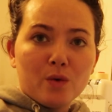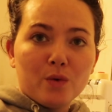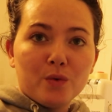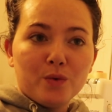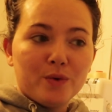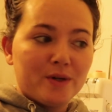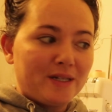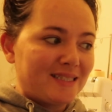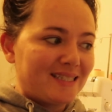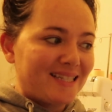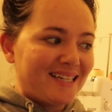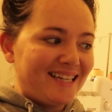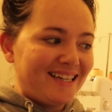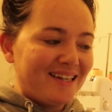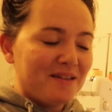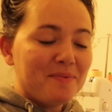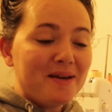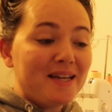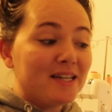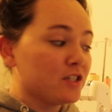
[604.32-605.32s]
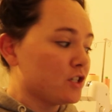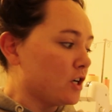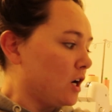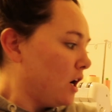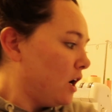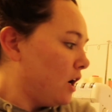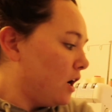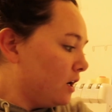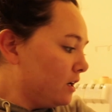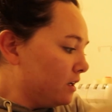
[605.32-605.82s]
Oh, it's a little bit
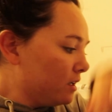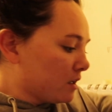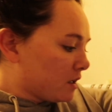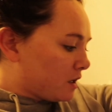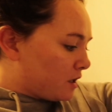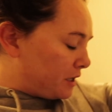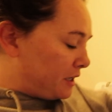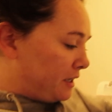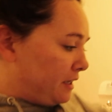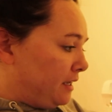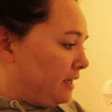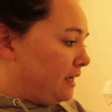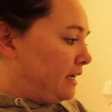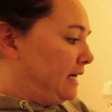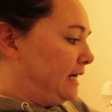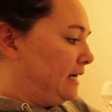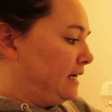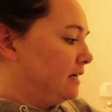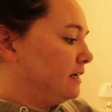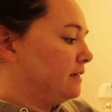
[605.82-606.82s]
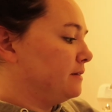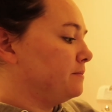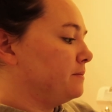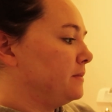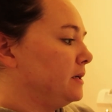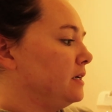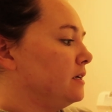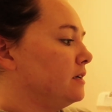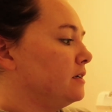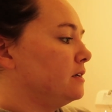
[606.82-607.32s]
dark.
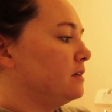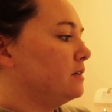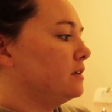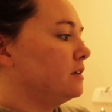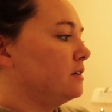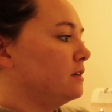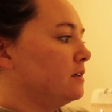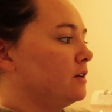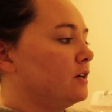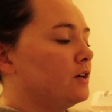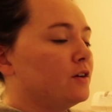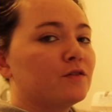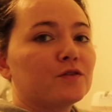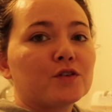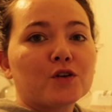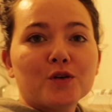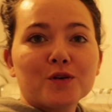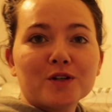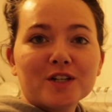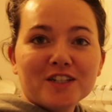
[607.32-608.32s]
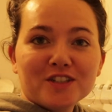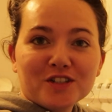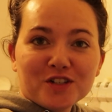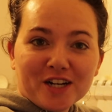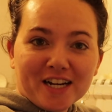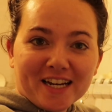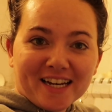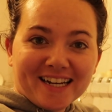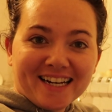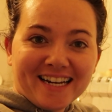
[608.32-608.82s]
Got a
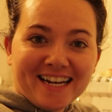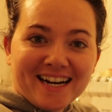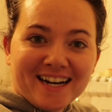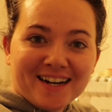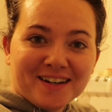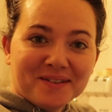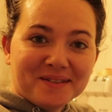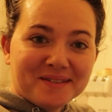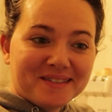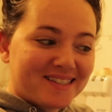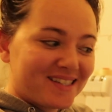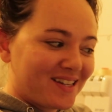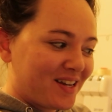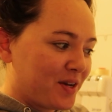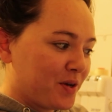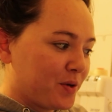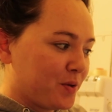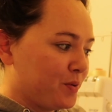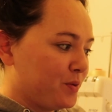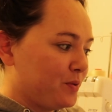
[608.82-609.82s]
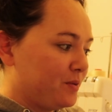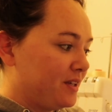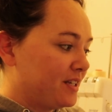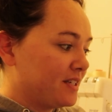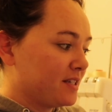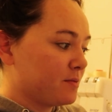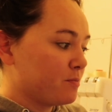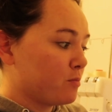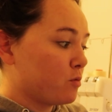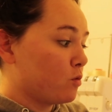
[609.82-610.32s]
drink now, so
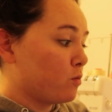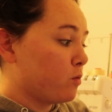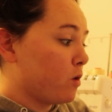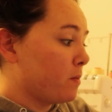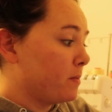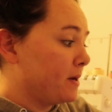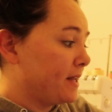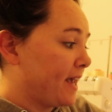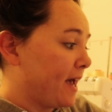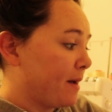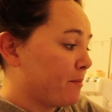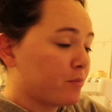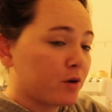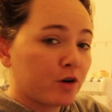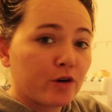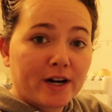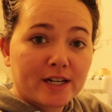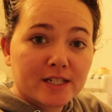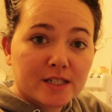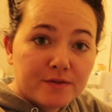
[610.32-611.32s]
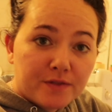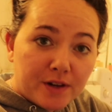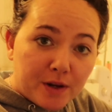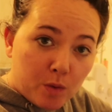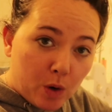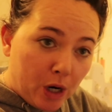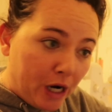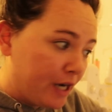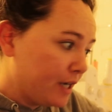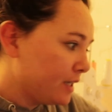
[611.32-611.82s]
this will probably get progressively
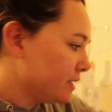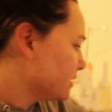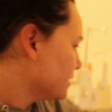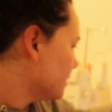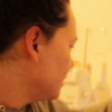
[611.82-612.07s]
worse.